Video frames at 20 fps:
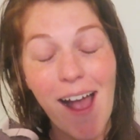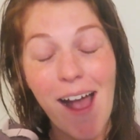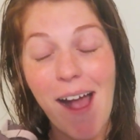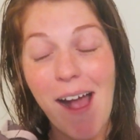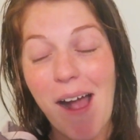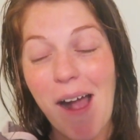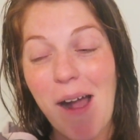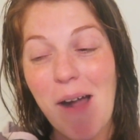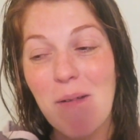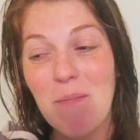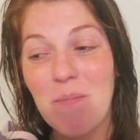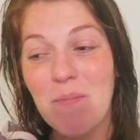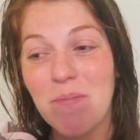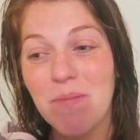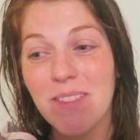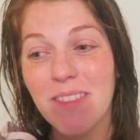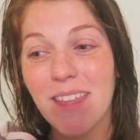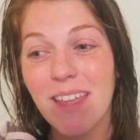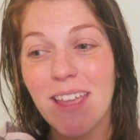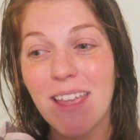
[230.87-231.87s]
um,
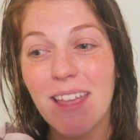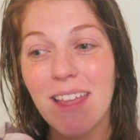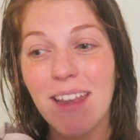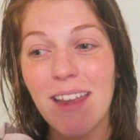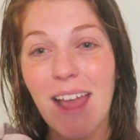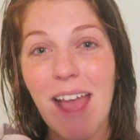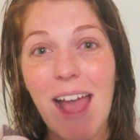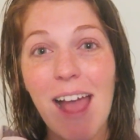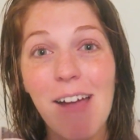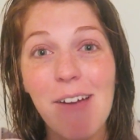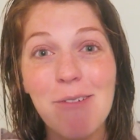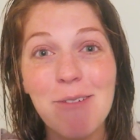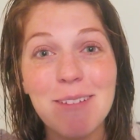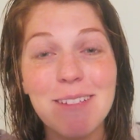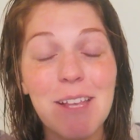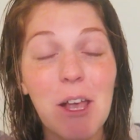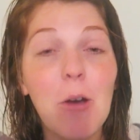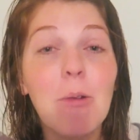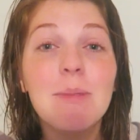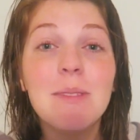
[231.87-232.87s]
and how
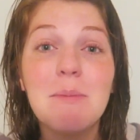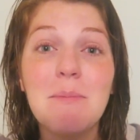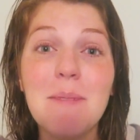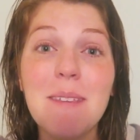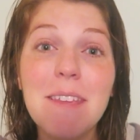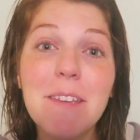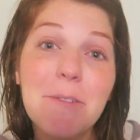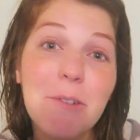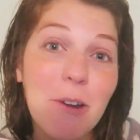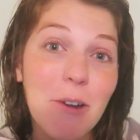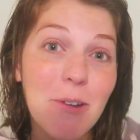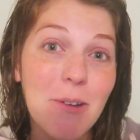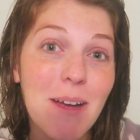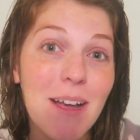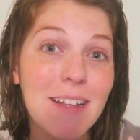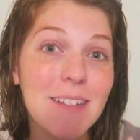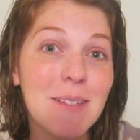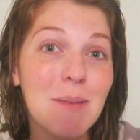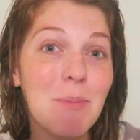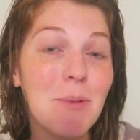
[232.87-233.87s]
it's helped me grow
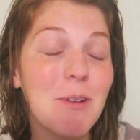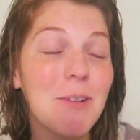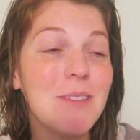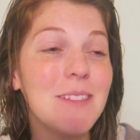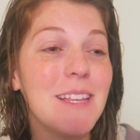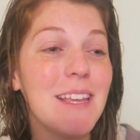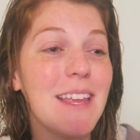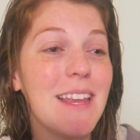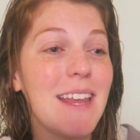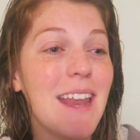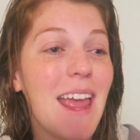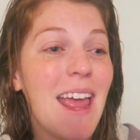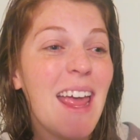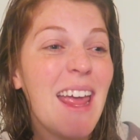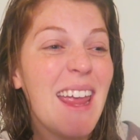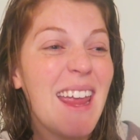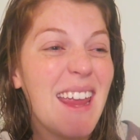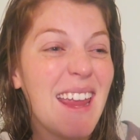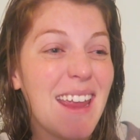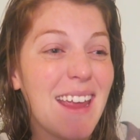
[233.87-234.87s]
as a person
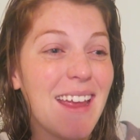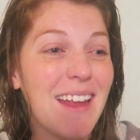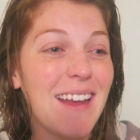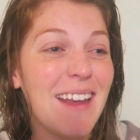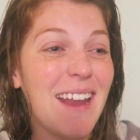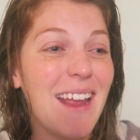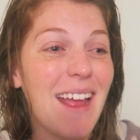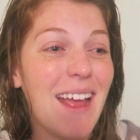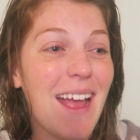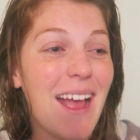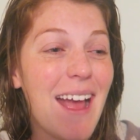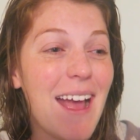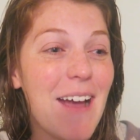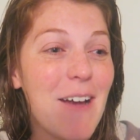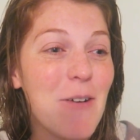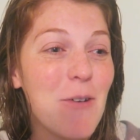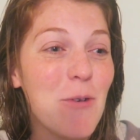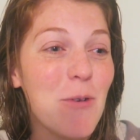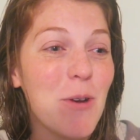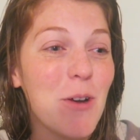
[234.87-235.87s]
and
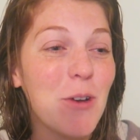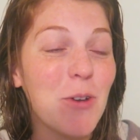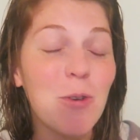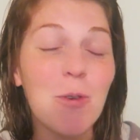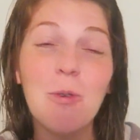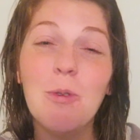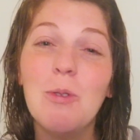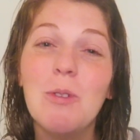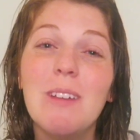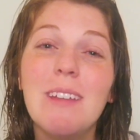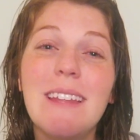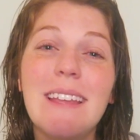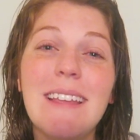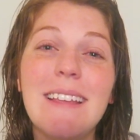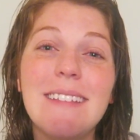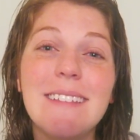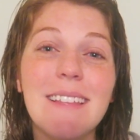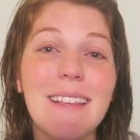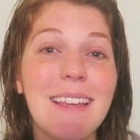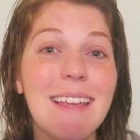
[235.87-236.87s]
how cool it
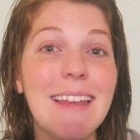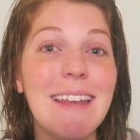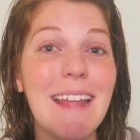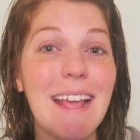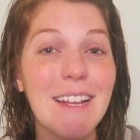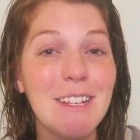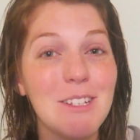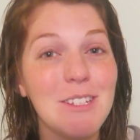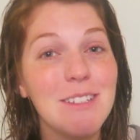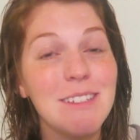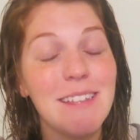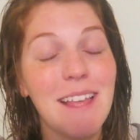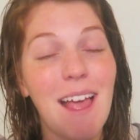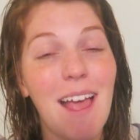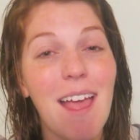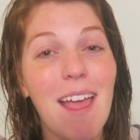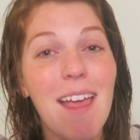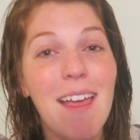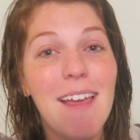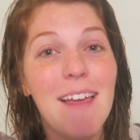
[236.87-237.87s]
is the connections
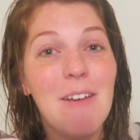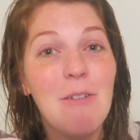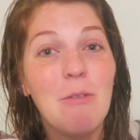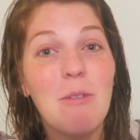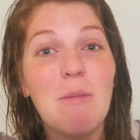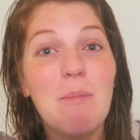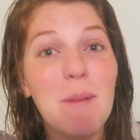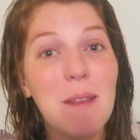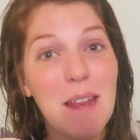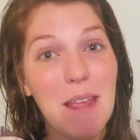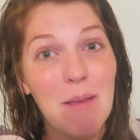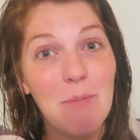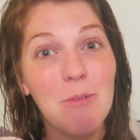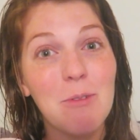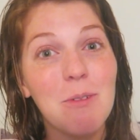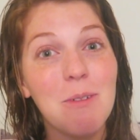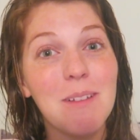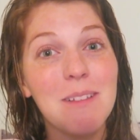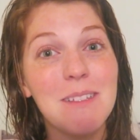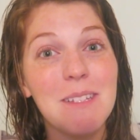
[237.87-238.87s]
that we've been
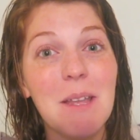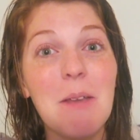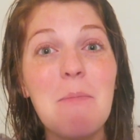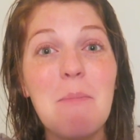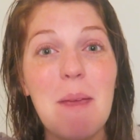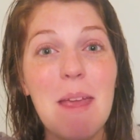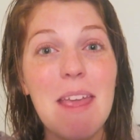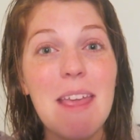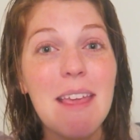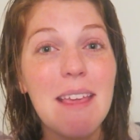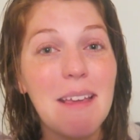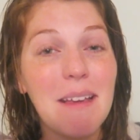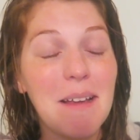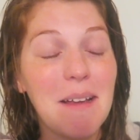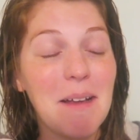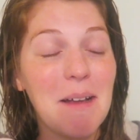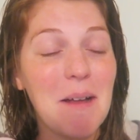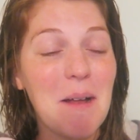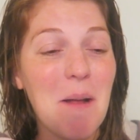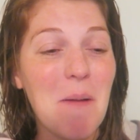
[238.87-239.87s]
able to make
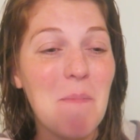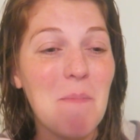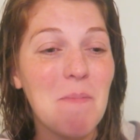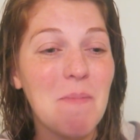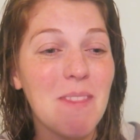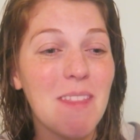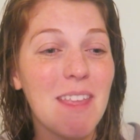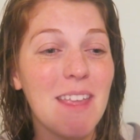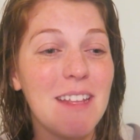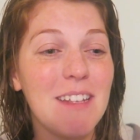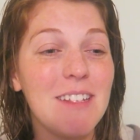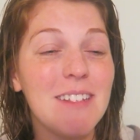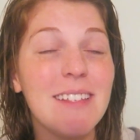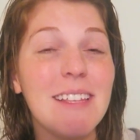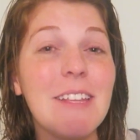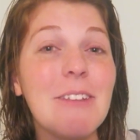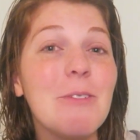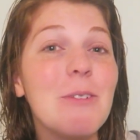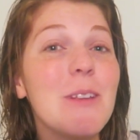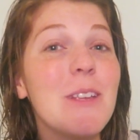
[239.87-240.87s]
um, and
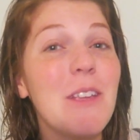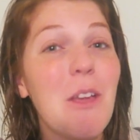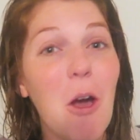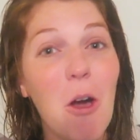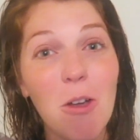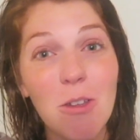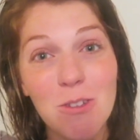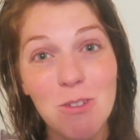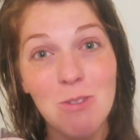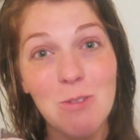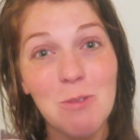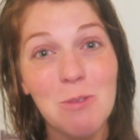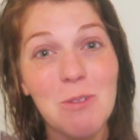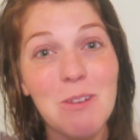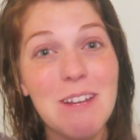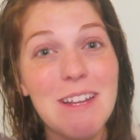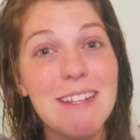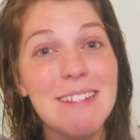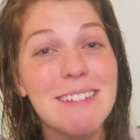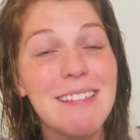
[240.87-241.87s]
just hearing you all
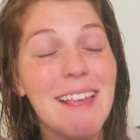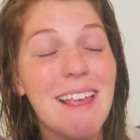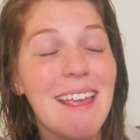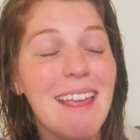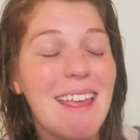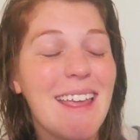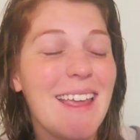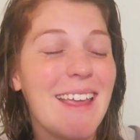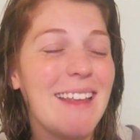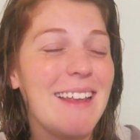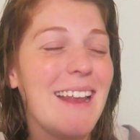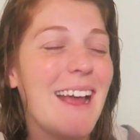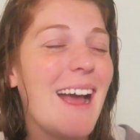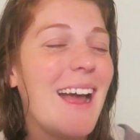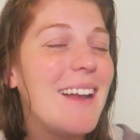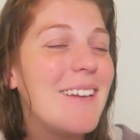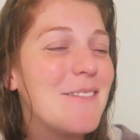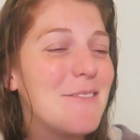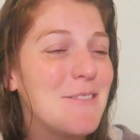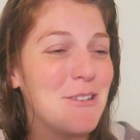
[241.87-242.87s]
stories and
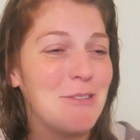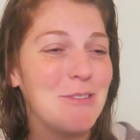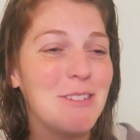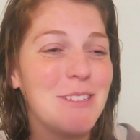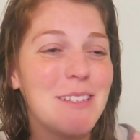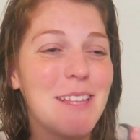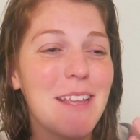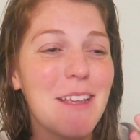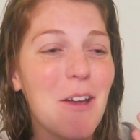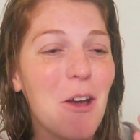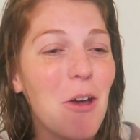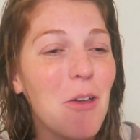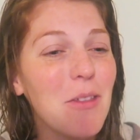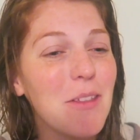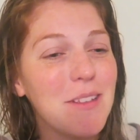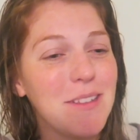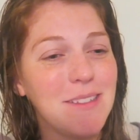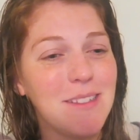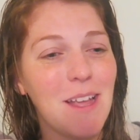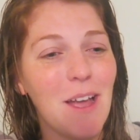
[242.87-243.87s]
I know just like all
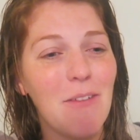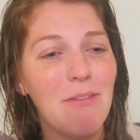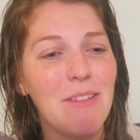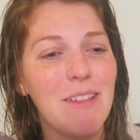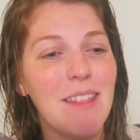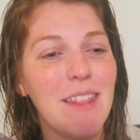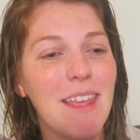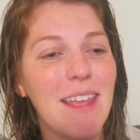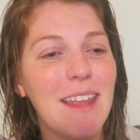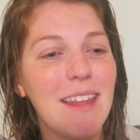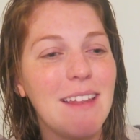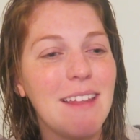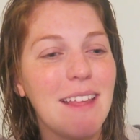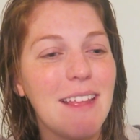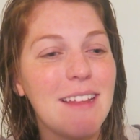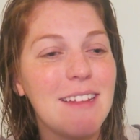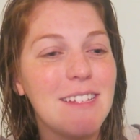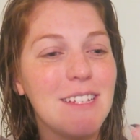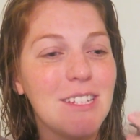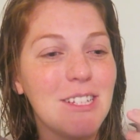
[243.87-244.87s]
this stuff and, and
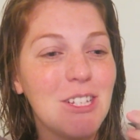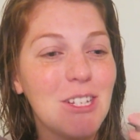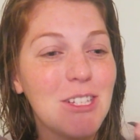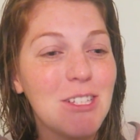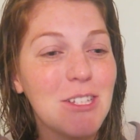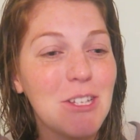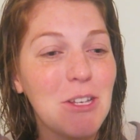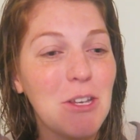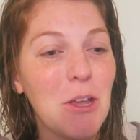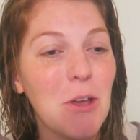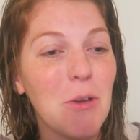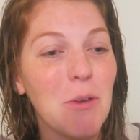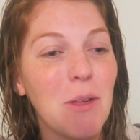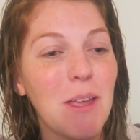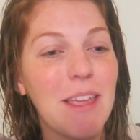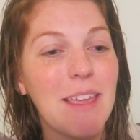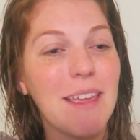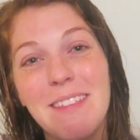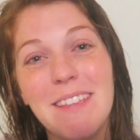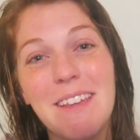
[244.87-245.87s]
like just just to know
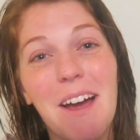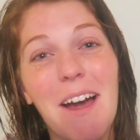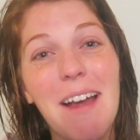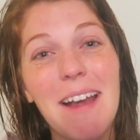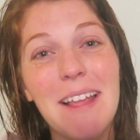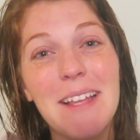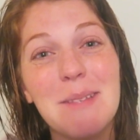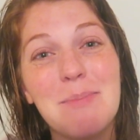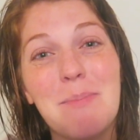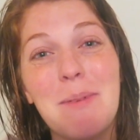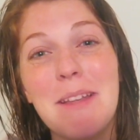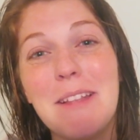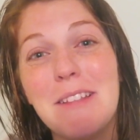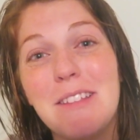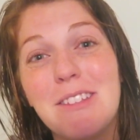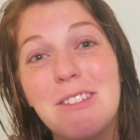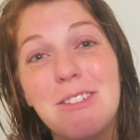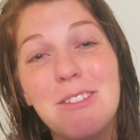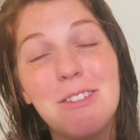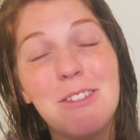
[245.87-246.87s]
like God has
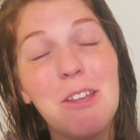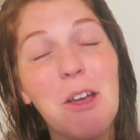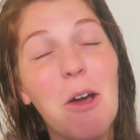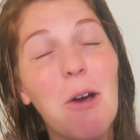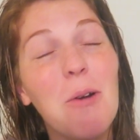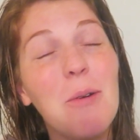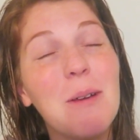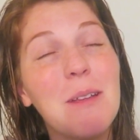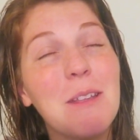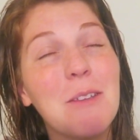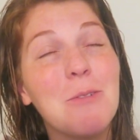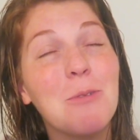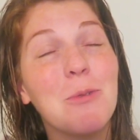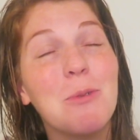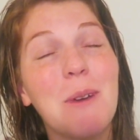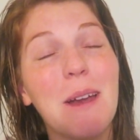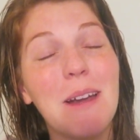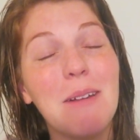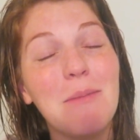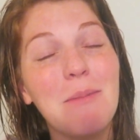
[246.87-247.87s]
been so
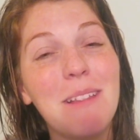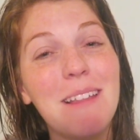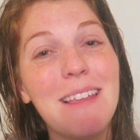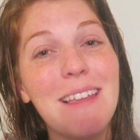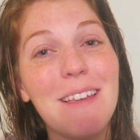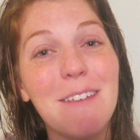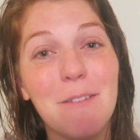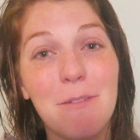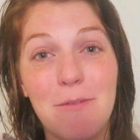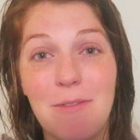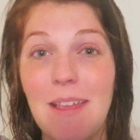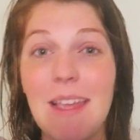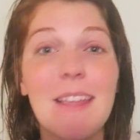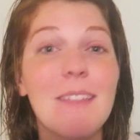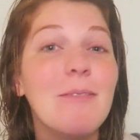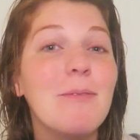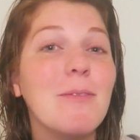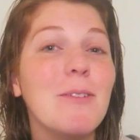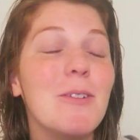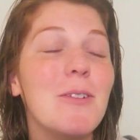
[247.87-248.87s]
incredibly
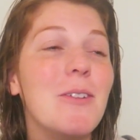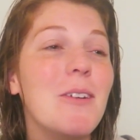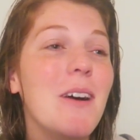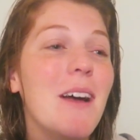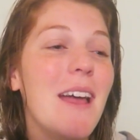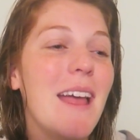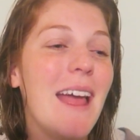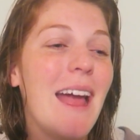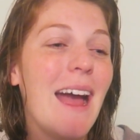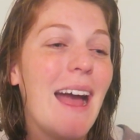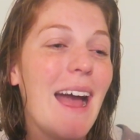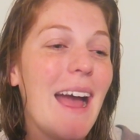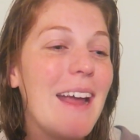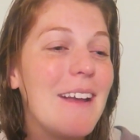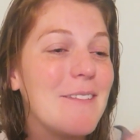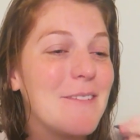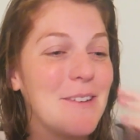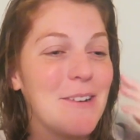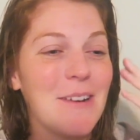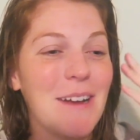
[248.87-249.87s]
faithful I
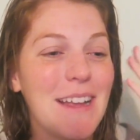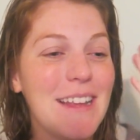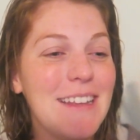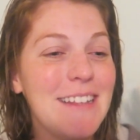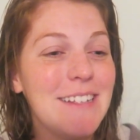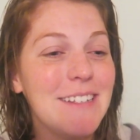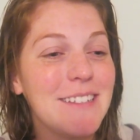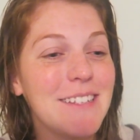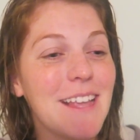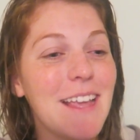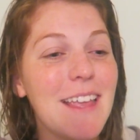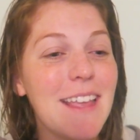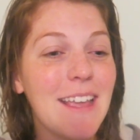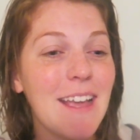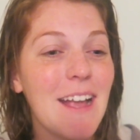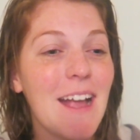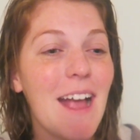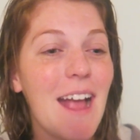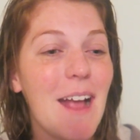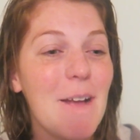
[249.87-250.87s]
don't know it just
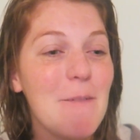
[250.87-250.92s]
like